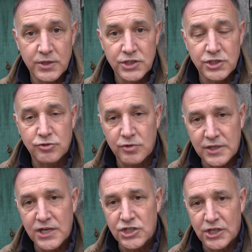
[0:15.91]
which has
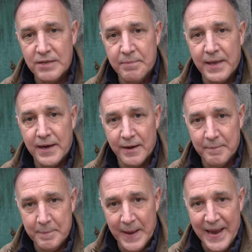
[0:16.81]
traditionally been a
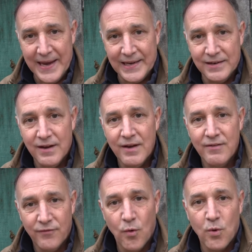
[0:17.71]
bane
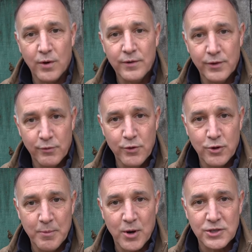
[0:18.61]
for the
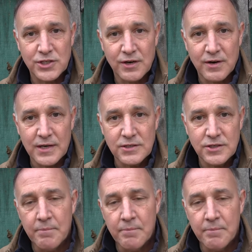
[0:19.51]
Ruger Mark series.